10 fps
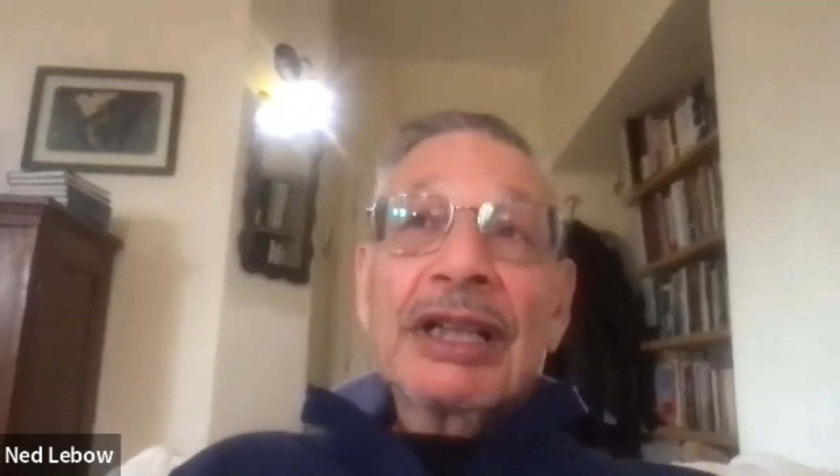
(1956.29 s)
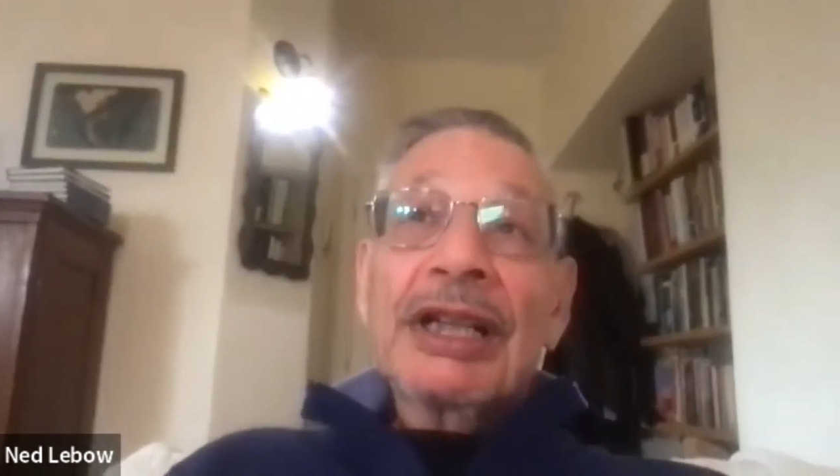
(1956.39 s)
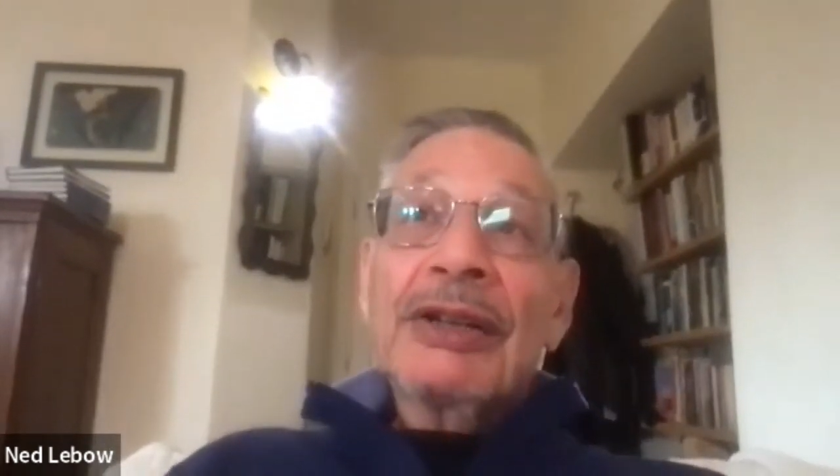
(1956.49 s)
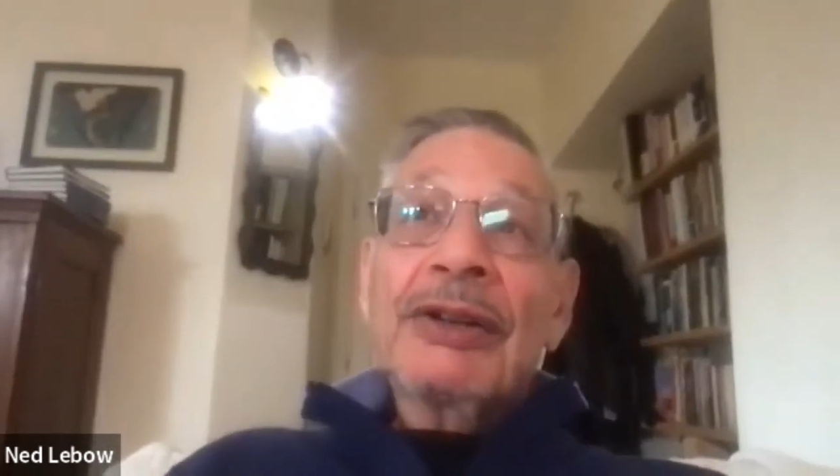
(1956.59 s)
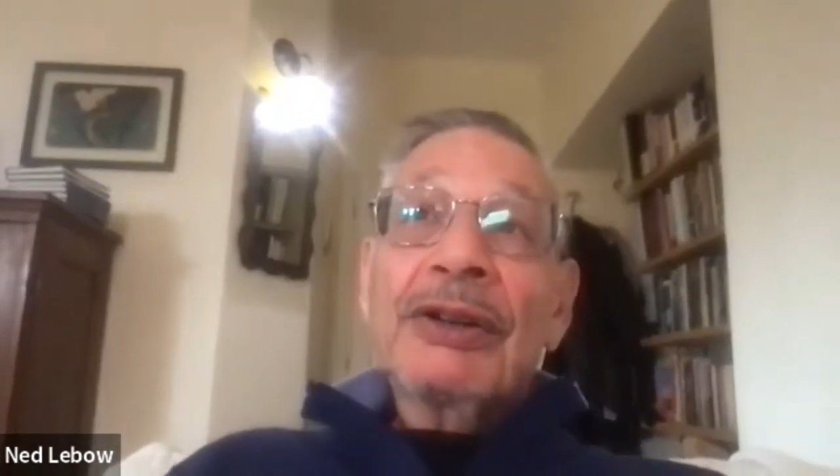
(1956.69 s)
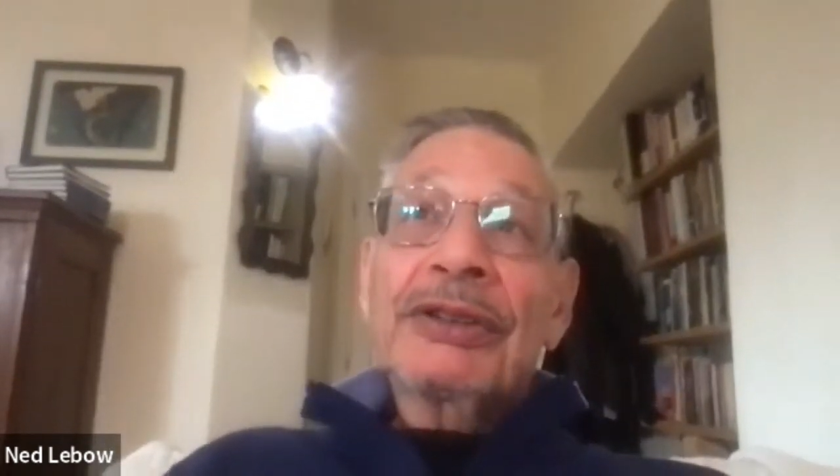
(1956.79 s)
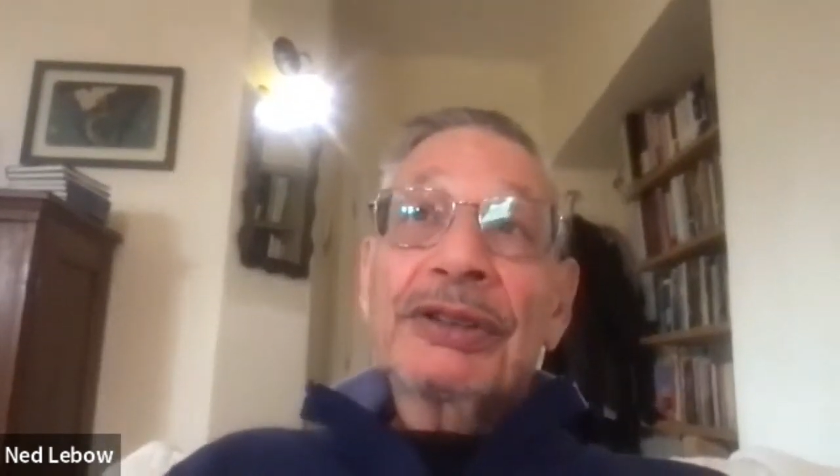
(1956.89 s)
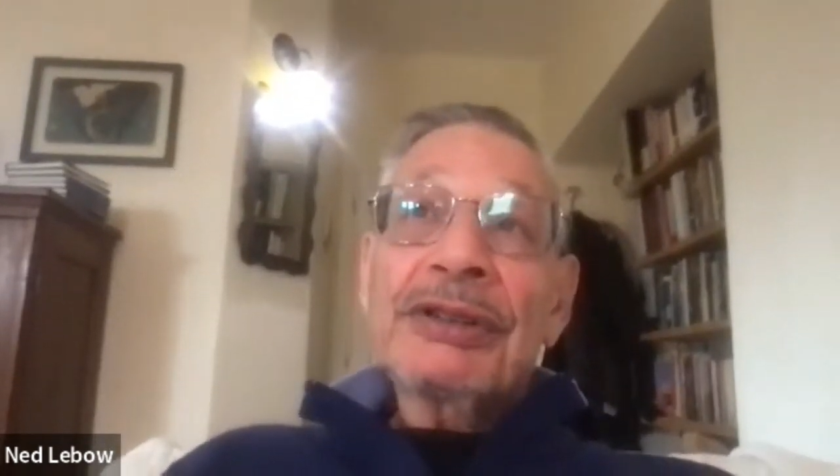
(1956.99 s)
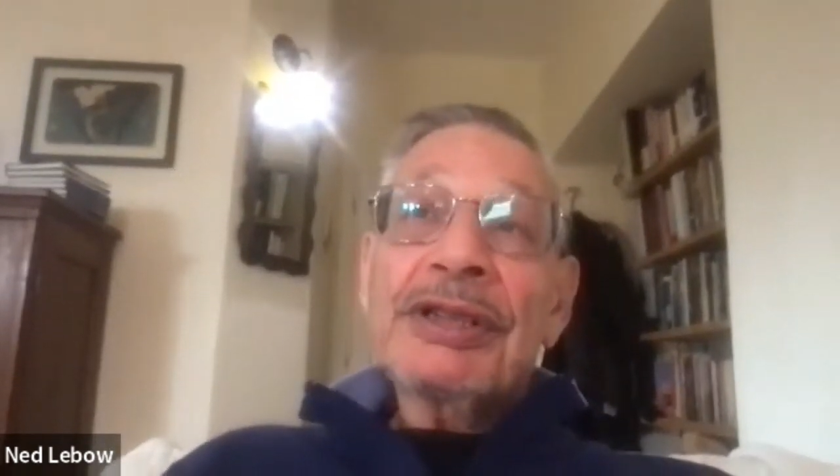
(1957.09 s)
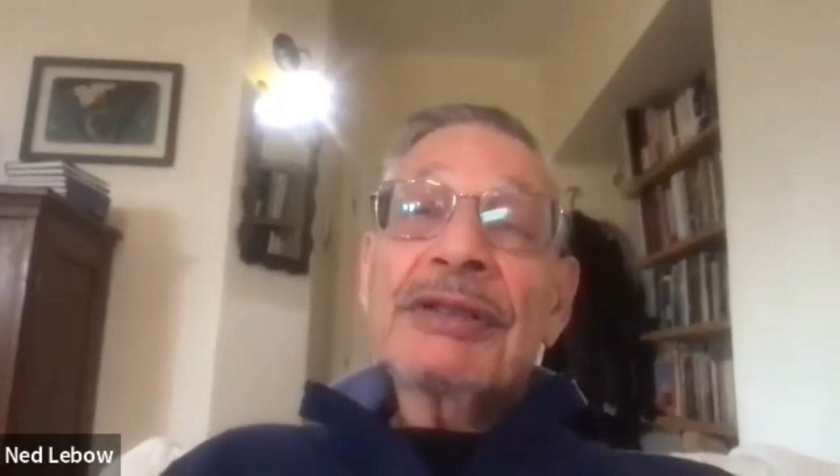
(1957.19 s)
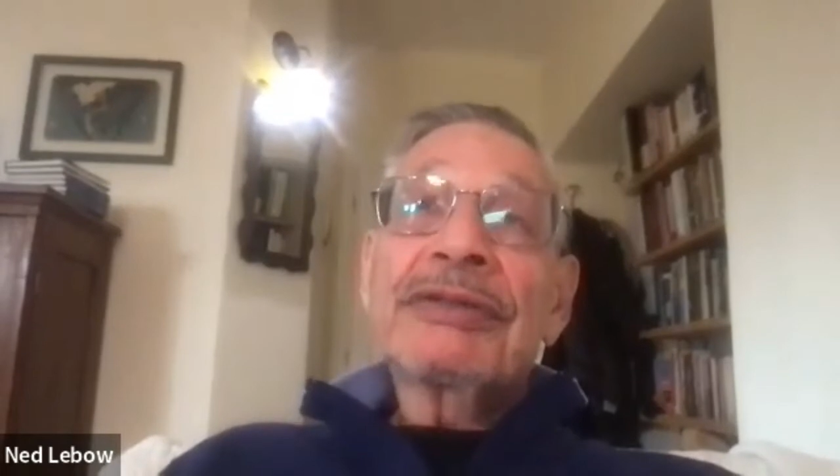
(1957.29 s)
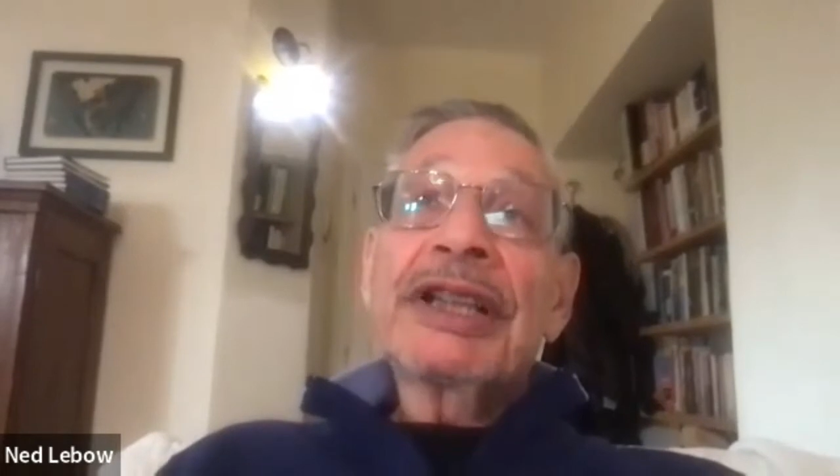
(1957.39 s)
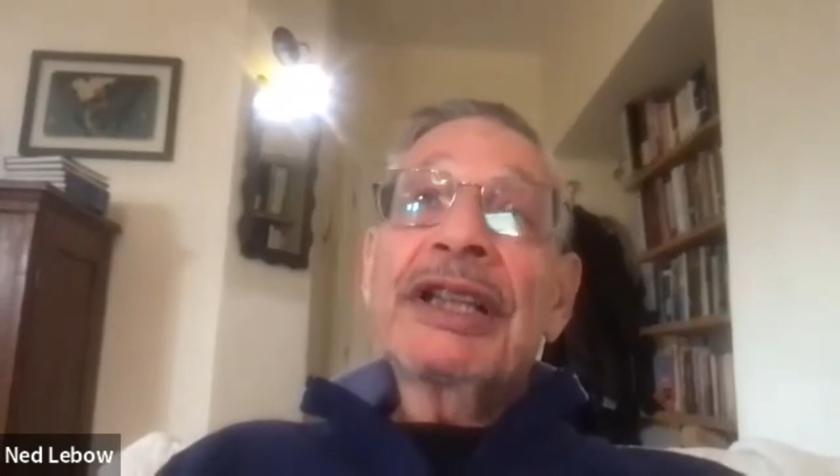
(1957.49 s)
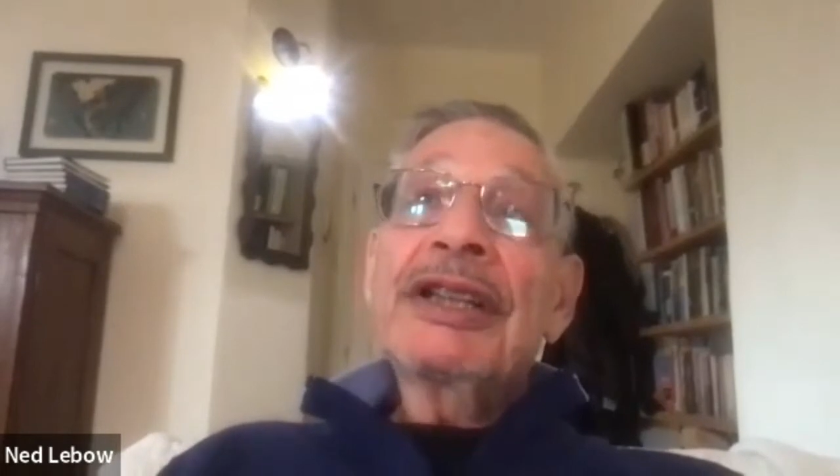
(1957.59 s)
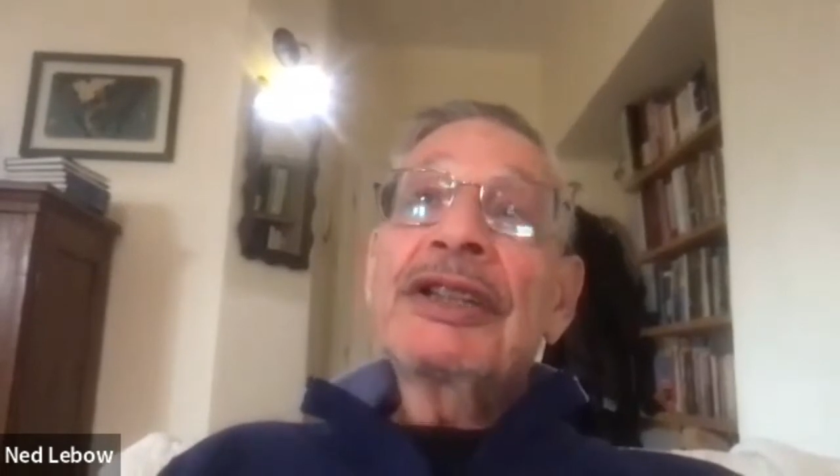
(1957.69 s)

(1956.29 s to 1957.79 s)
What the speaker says: Alternatively,